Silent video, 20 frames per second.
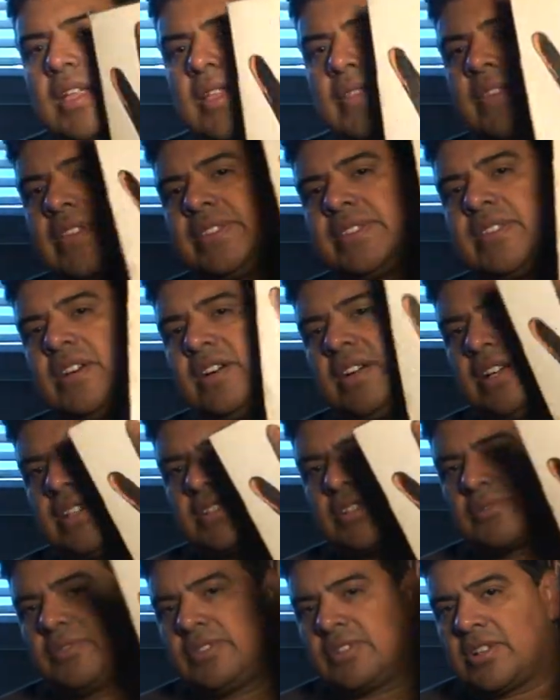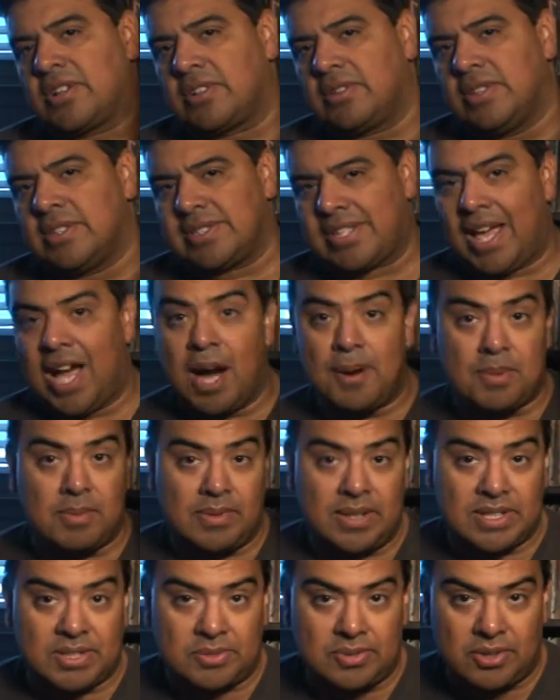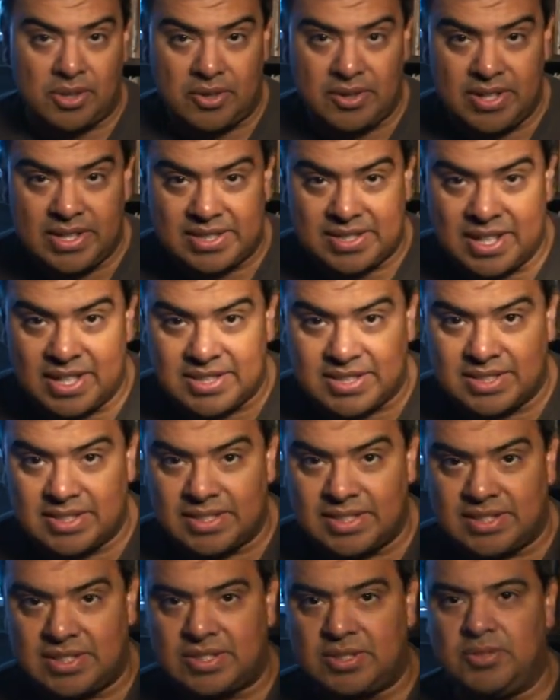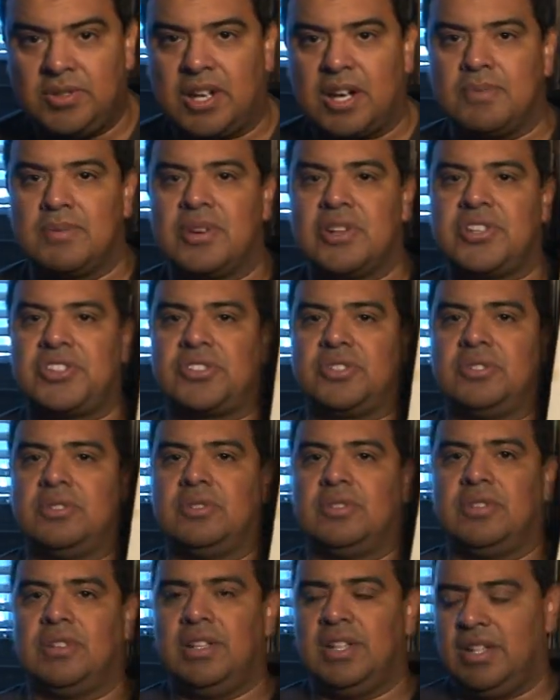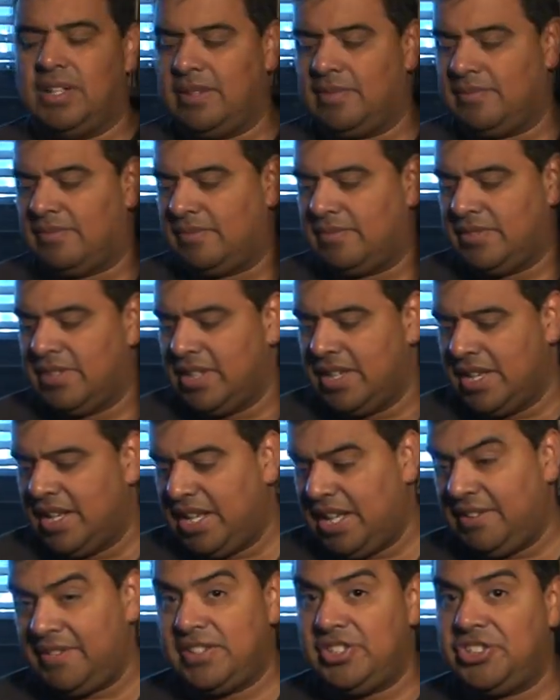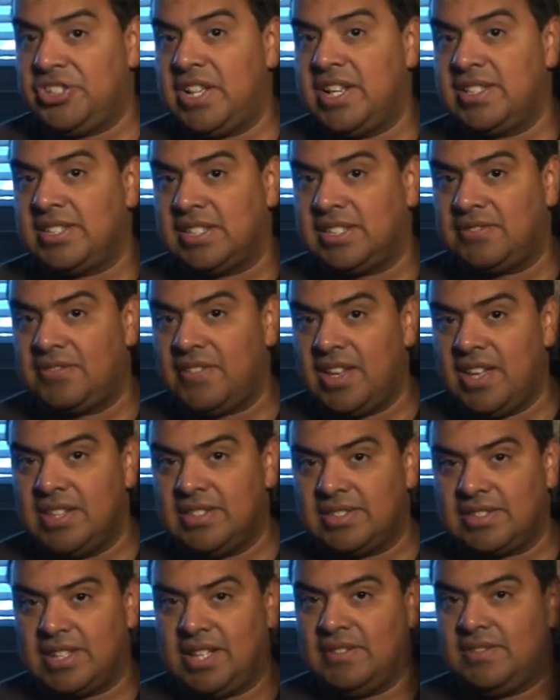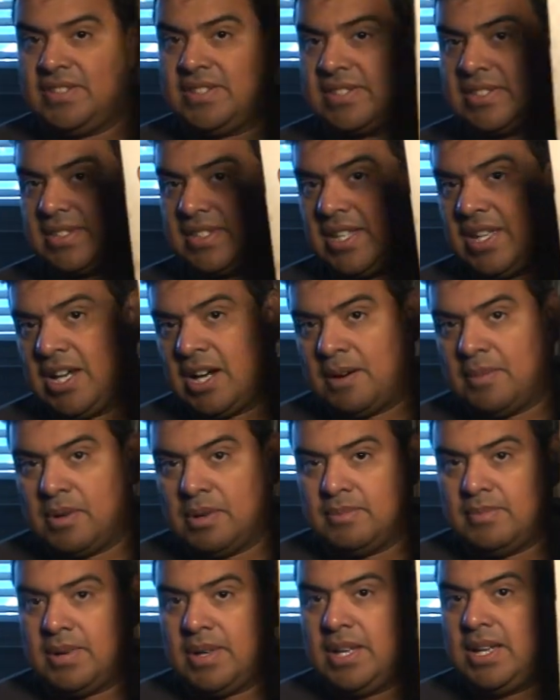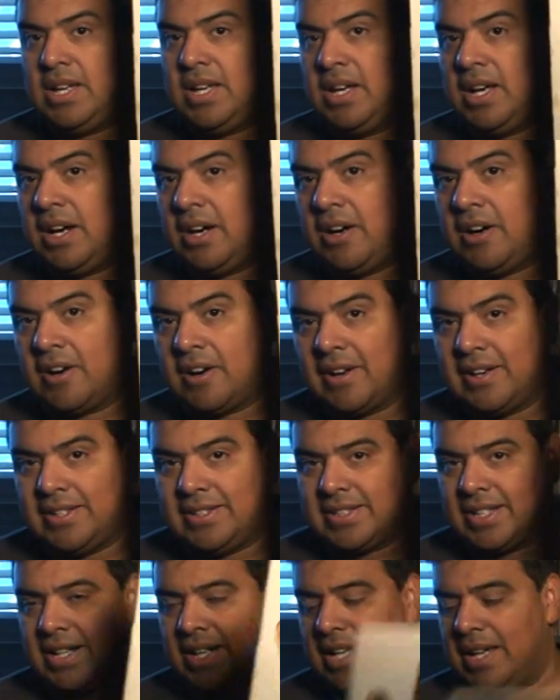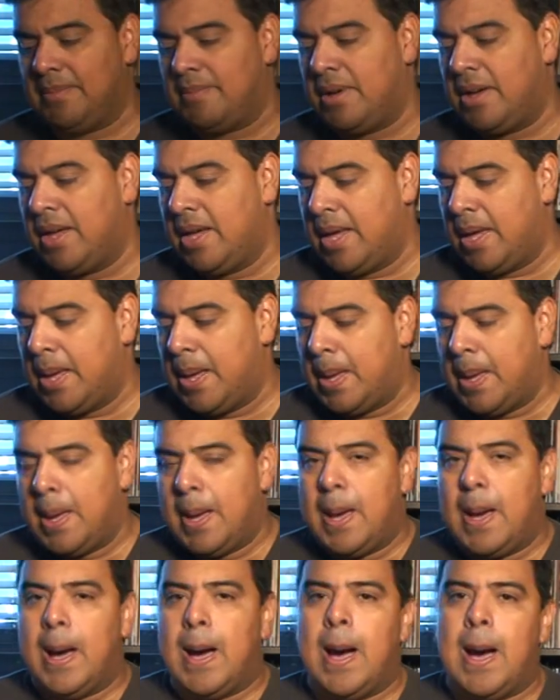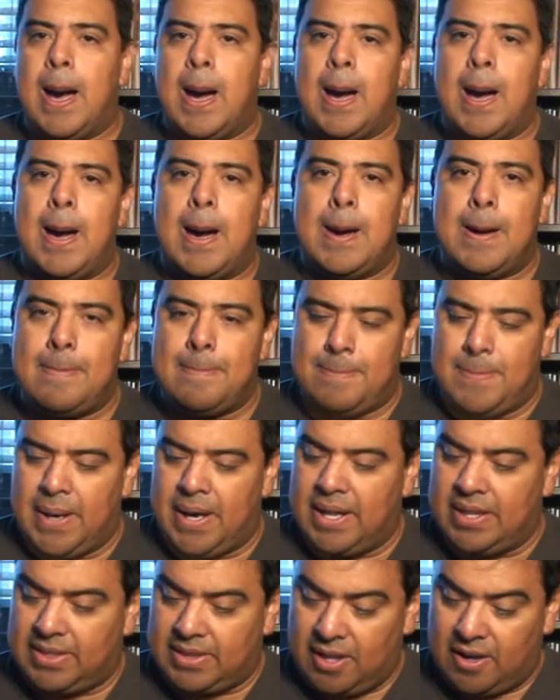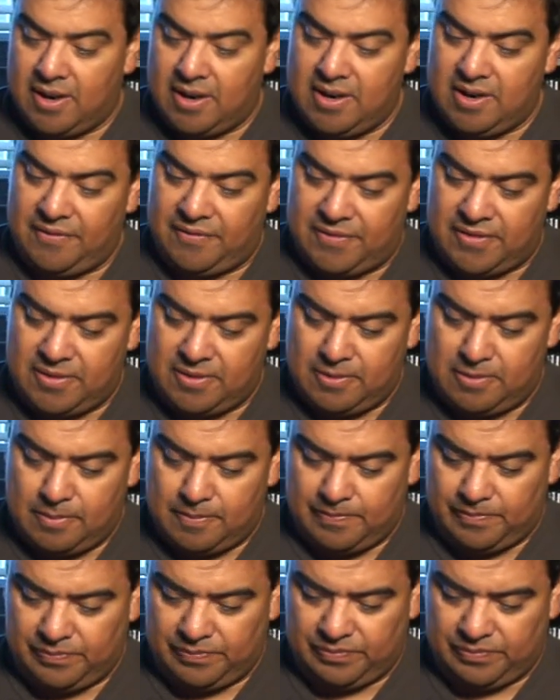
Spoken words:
This album gets real criticized because it's too commercial. Even Genesis fans give this album a hard time. But there are a few